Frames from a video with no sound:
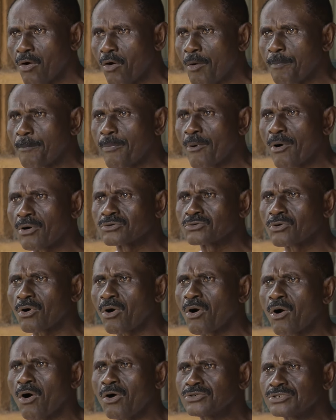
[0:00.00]
Upon
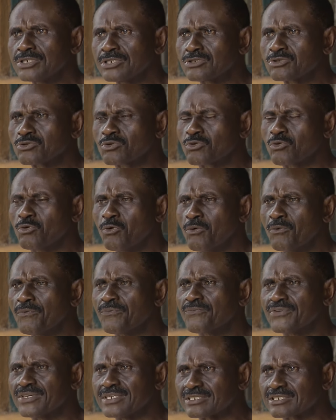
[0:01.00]
all the school
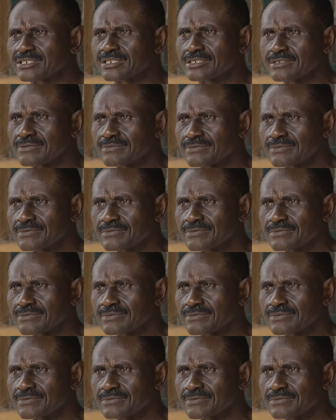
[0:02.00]
fees